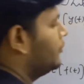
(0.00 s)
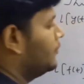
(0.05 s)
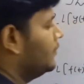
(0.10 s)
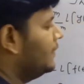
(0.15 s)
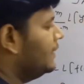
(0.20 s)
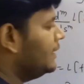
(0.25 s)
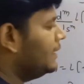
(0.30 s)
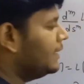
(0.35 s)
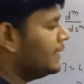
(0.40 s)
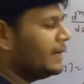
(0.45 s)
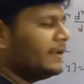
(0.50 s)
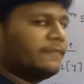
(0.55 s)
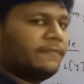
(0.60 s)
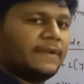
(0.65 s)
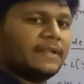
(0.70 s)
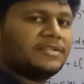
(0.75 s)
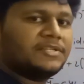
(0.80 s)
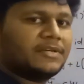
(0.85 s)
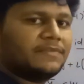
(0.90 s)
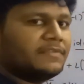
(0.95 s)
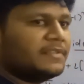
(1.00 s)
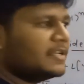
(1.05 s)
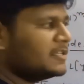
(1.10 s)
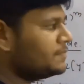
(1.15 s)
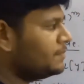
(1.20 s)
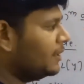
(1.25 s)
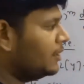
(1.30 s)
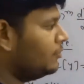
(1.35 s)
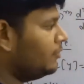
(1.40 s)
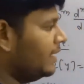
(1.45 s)
we will differentiate with
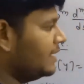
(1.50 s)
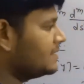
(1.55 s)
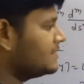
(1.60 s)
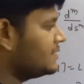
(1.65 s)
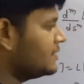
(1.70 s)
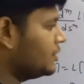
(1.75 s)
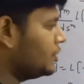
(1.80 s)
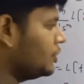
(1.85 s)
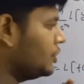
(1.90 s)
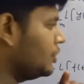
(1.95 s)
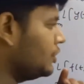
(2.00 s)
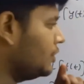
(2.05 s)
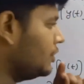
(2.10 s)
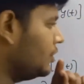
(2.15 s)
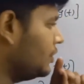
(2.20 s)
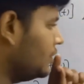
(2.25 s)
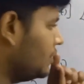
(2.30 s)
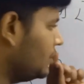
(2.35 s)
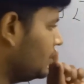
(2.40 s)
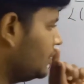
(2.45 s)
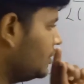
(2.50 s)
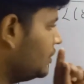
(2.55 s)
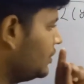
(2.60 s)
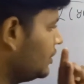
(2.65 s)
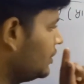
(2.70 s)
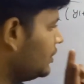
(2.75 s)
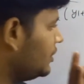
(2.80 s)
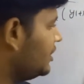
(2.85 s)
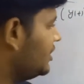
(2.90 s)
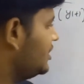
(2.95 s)
respect to s.
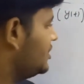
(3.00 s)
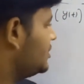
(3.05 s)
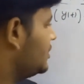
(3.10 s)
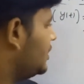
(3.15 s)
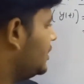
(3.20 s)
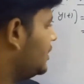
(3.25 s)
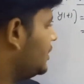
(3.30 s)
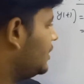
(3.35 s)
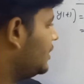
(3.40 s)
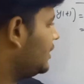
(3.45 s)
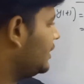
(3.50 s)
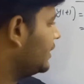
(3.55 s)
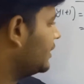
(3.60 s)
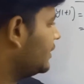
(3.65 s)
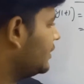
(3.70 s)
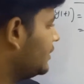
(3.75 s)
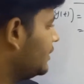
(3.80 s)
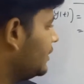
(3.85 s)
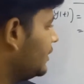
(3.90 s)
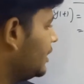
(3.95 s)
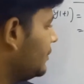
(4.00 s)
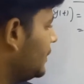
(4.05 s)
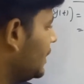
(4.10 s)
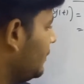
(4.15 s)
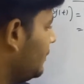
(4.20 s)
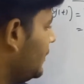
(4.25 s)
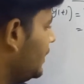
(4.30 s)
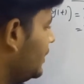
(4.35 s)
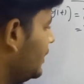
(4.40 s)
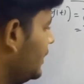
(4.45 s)

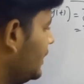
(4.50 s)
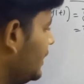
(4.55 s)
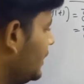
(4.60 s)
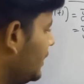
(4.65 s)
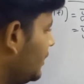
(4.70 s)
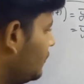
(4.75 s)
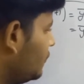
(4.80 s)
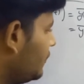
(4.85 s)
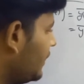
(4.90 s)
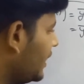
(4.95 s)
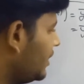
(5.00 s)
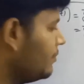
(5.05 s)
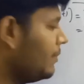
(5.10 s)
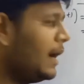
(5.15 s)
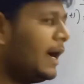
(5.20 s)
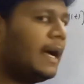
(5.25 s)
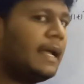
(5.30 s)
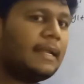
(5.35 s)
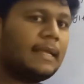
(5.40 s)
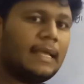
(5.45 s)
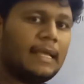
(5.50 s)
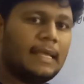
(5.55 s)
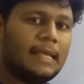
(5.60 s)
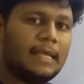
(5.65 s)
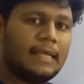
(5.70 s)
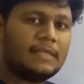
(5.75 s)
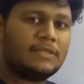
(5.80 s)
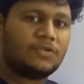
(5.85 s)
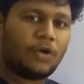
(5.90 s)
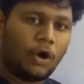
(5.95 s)
Remember, y bar
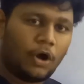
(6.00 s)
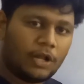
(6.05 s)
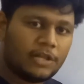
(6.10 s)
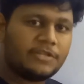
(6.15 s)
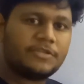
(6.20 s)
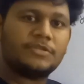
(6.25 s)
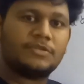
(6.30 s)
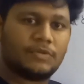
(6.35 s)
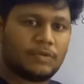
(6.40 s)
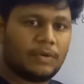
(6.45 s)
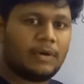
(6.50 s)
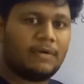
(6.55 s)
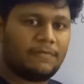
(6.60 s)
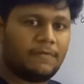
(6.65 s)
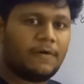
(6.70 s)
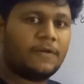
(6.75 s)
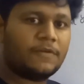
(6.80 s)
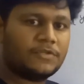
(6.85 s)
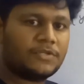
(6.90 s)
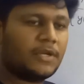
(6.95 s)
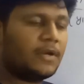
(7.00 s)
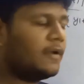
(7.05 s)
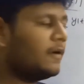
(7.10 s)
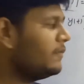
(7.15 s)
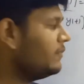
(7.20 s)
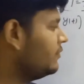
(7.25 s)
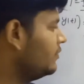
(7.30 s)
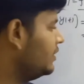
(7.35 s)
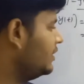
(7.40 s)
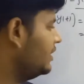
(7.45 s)
is also a function
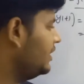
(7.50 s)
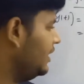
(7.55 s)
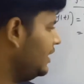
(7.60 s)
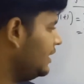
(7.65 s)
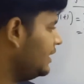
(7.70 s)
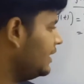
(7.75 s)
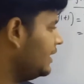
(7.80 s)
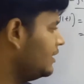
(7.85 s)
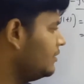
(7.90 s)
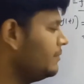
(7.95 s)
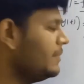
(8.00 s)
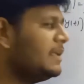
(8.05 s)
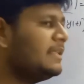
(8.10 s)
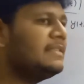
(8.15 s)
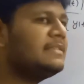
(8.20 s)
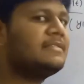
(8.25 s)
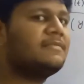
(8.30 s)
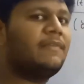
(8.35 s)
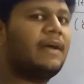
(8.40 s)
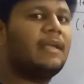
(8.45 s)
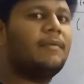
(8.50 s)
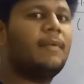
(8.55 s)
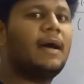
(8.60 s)
of t. It means y